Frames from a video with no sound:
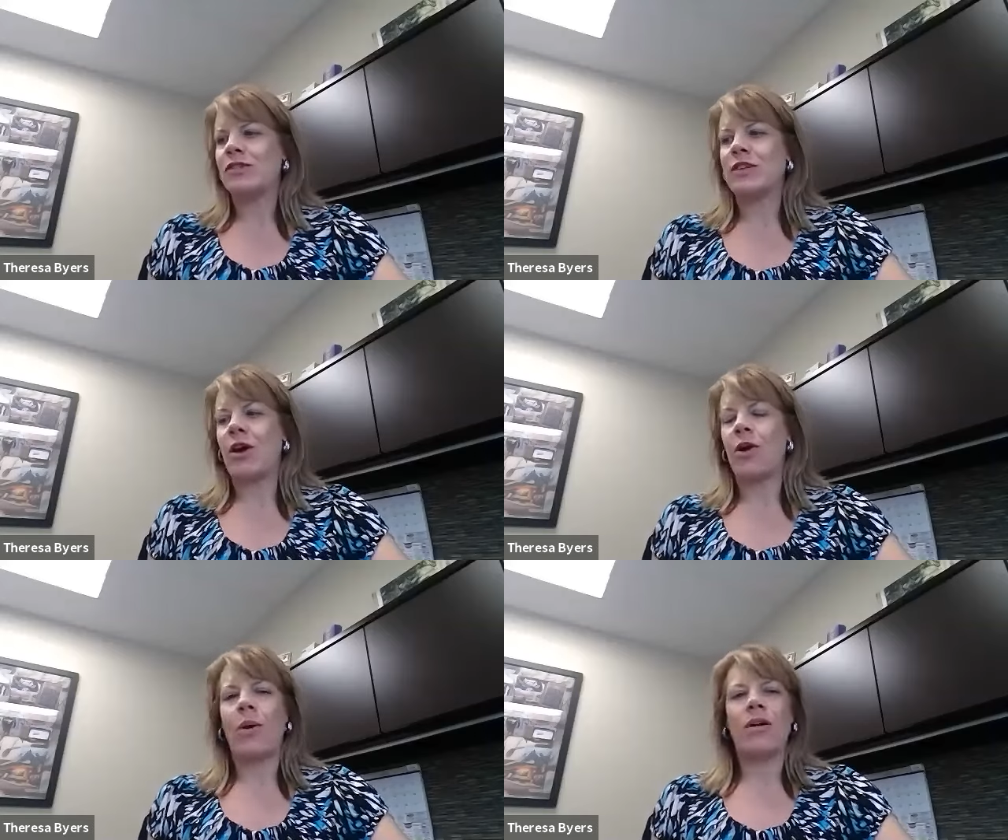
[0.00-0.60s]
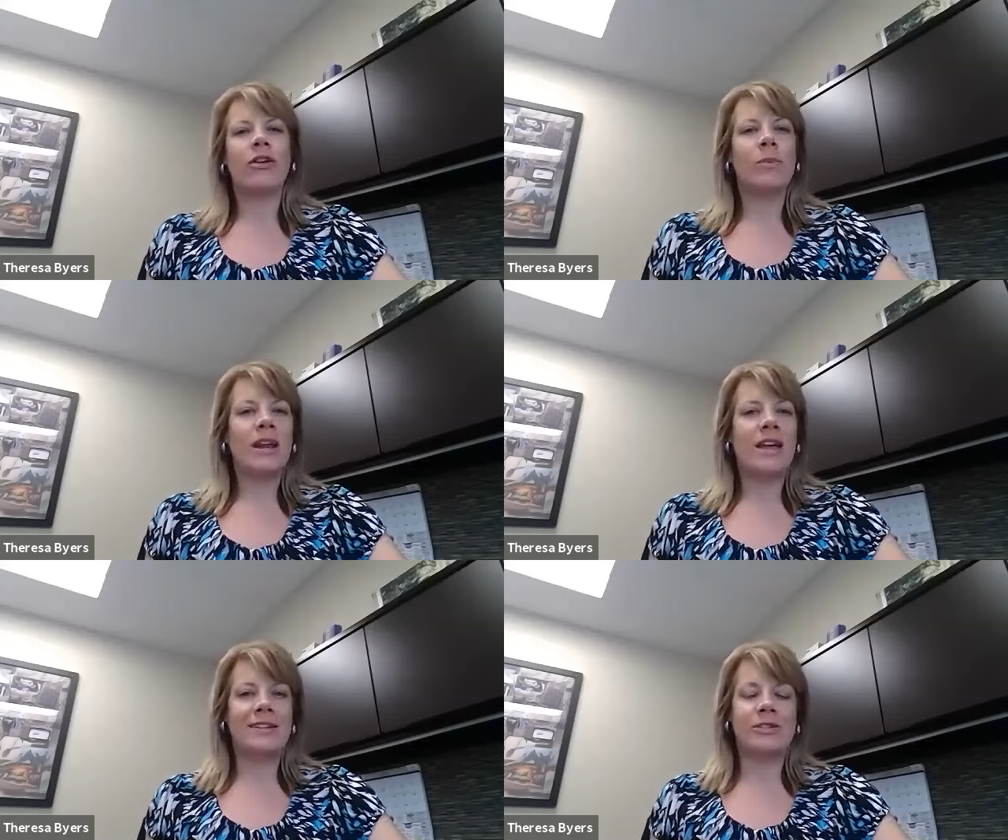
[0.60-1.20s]
So, a little bit
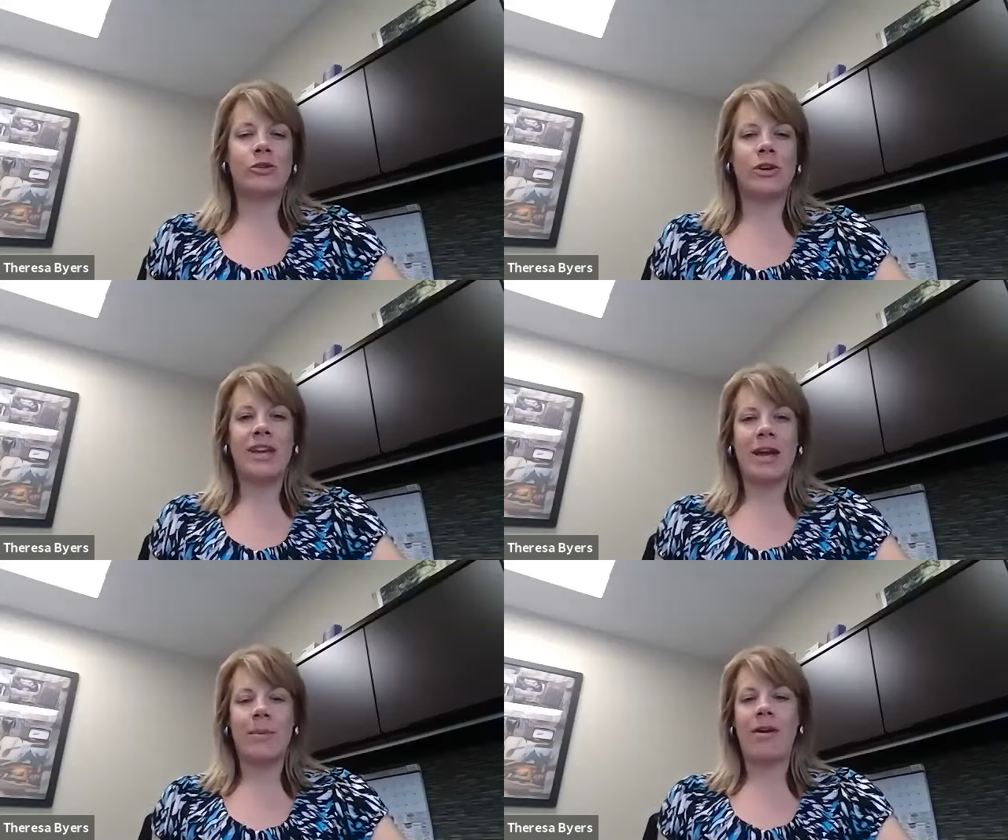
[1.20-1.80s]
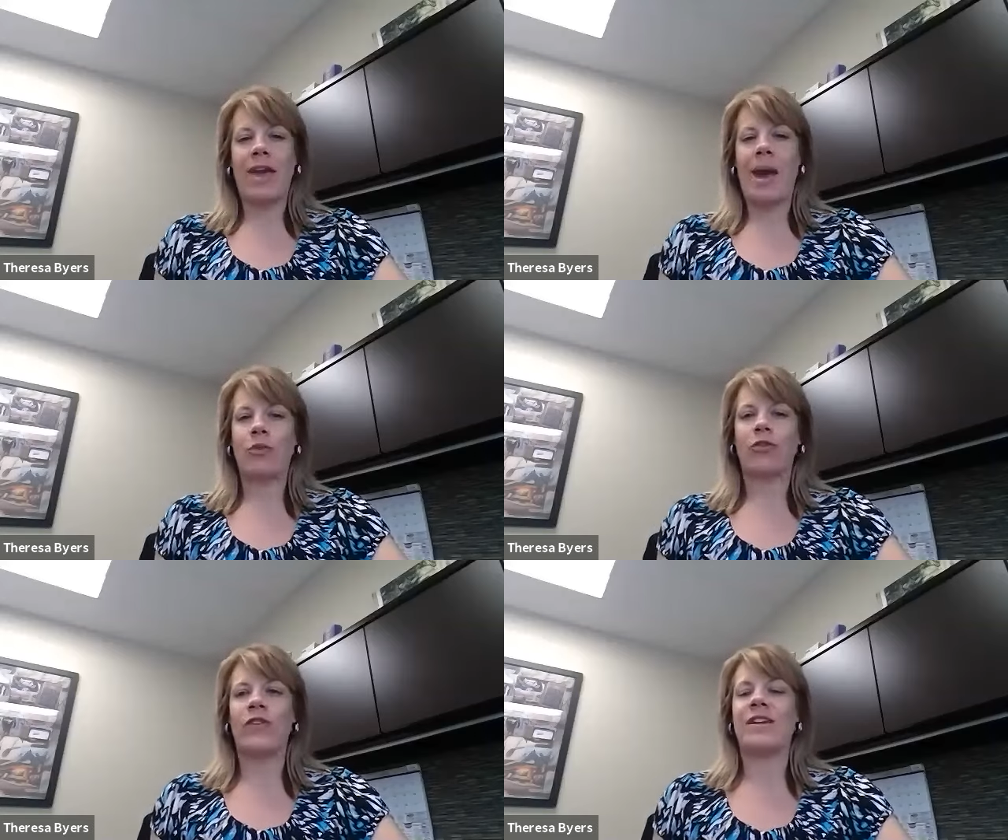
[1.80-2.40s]
of history about
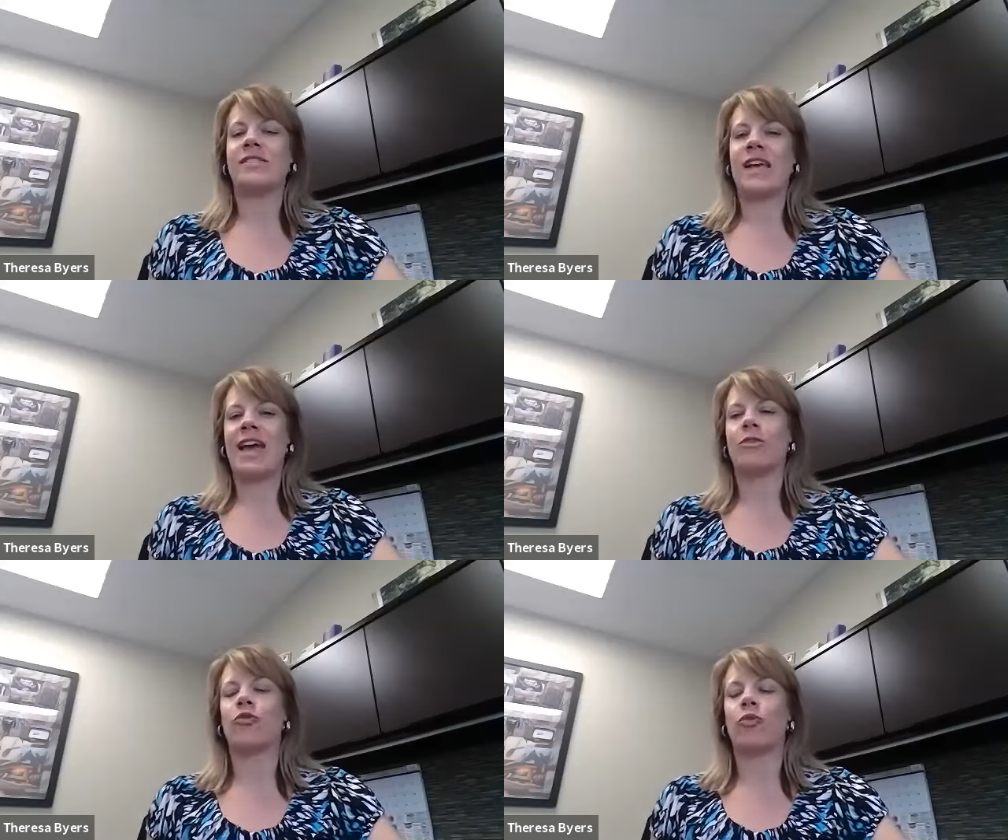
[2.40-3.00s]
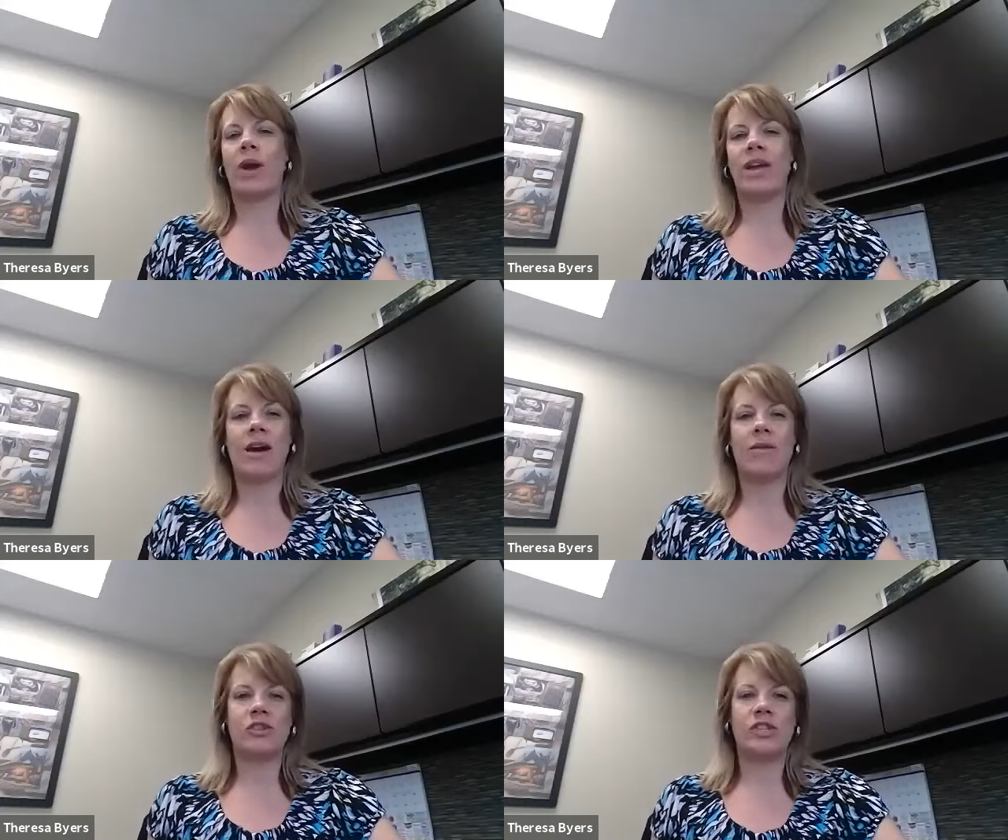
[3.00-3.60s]
Capitol Fence. I had a great
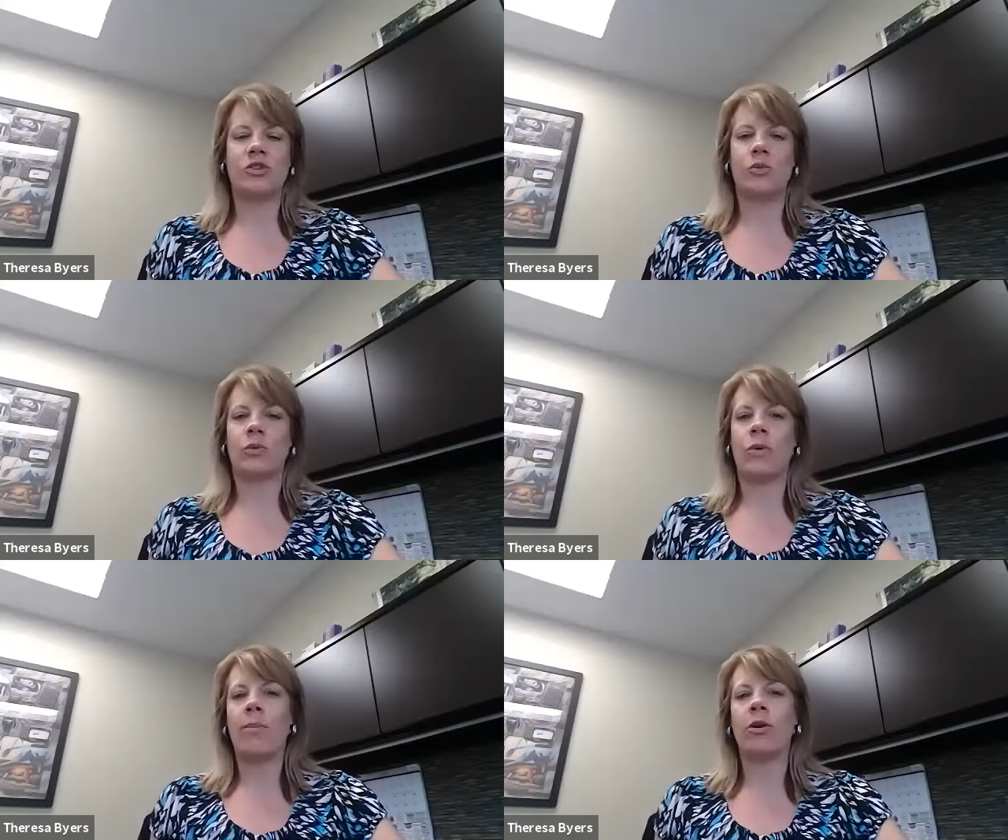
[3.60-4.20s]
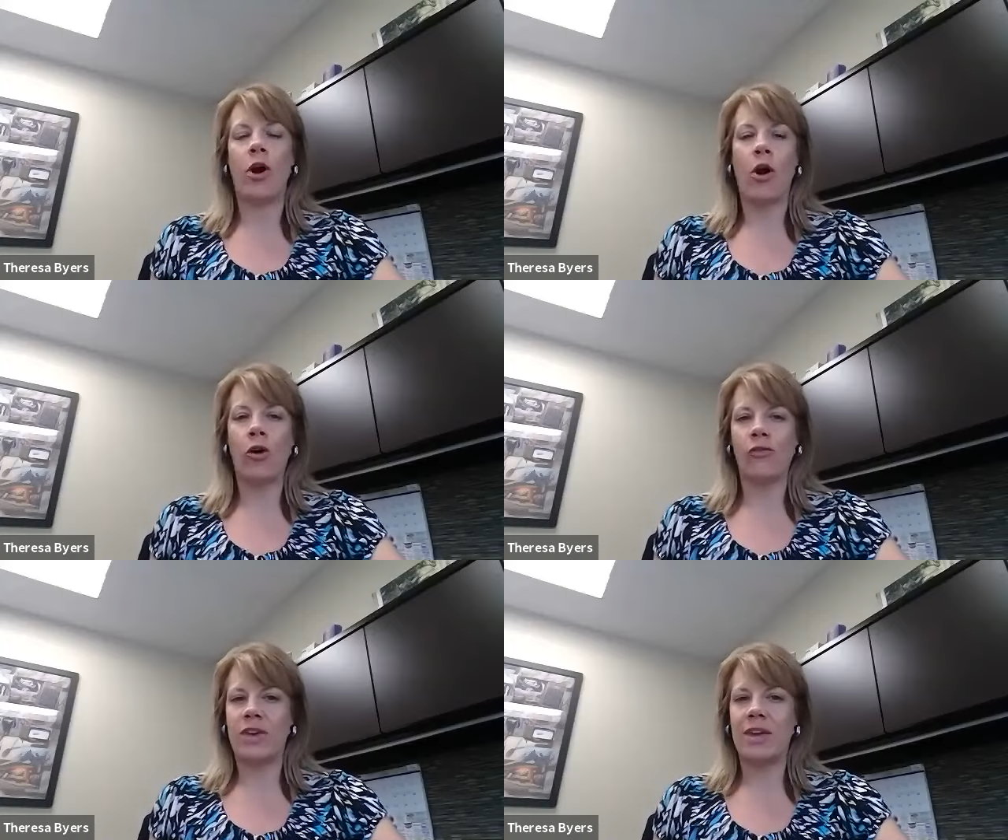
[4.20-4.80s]
conversation with Robert
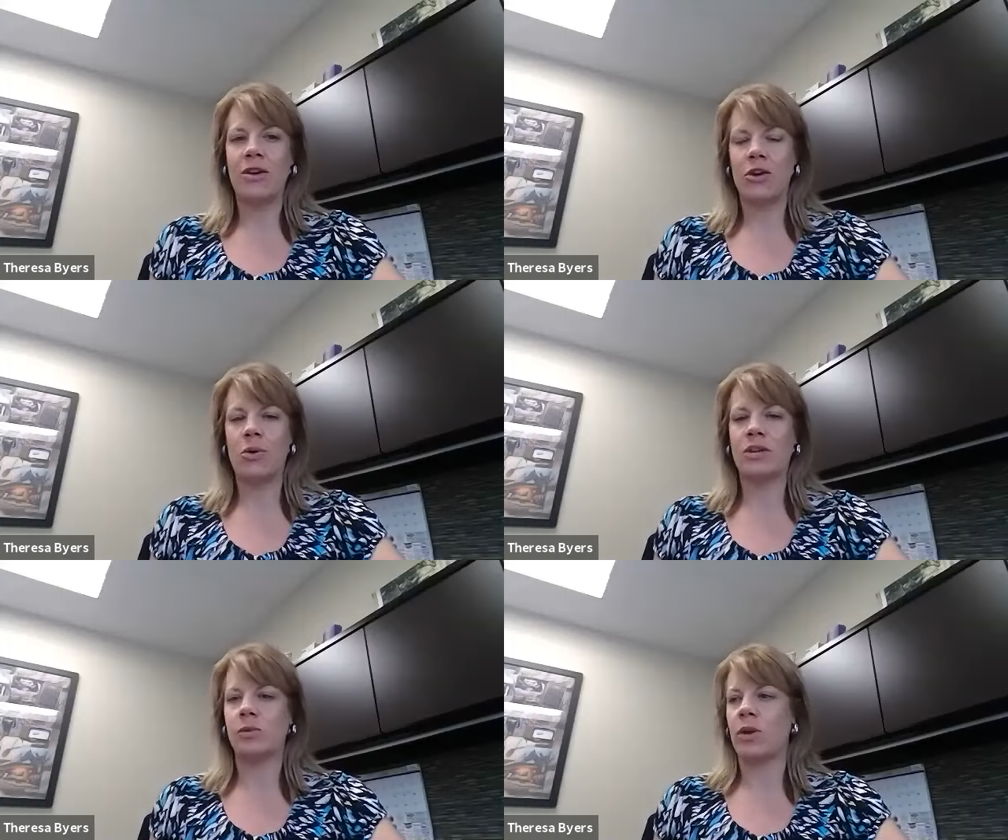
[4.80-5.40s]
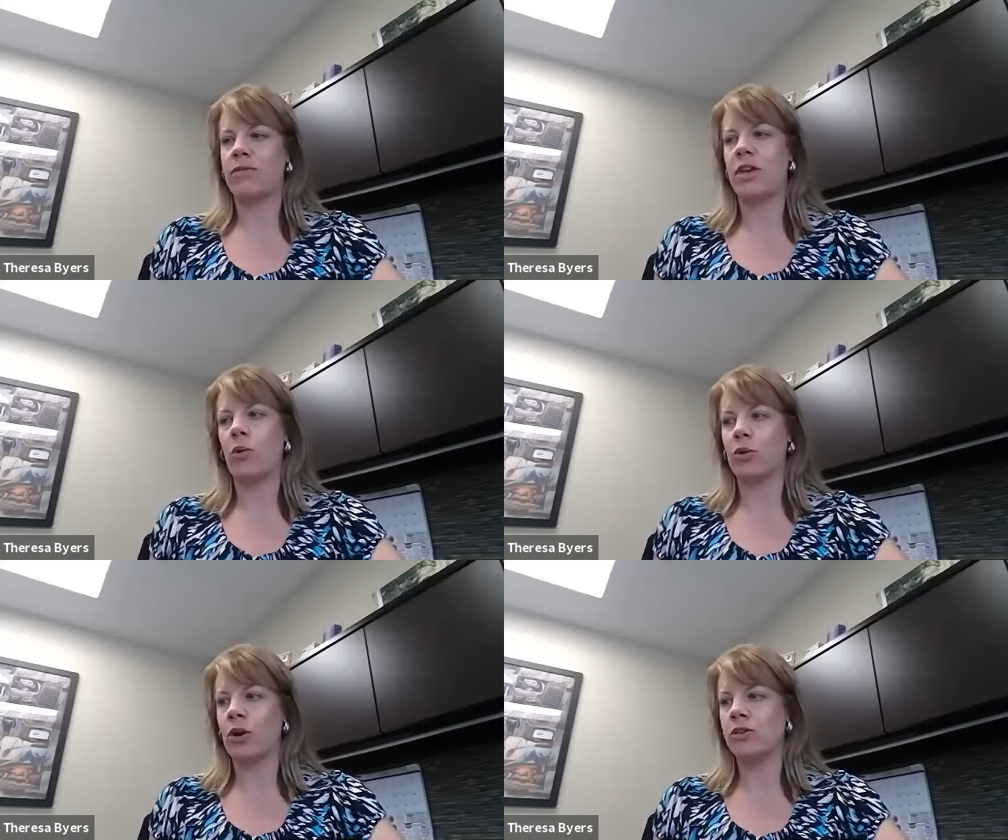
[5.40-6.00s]
Hulvey, who is one of the
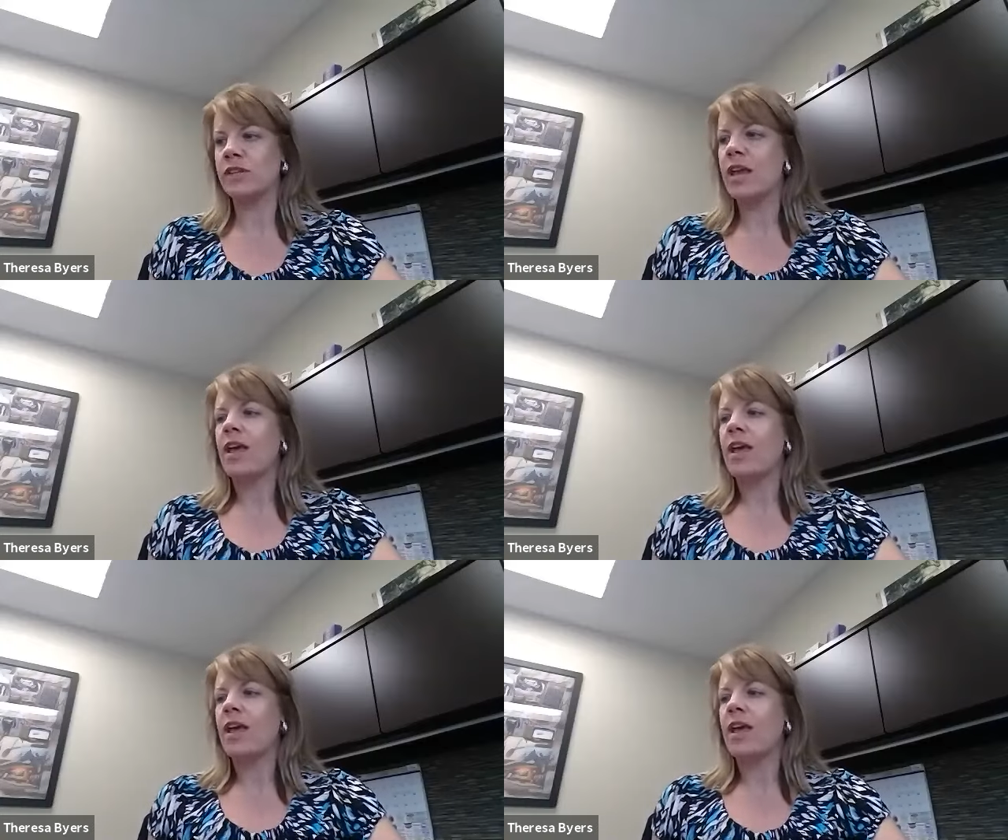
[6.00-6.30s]
owners.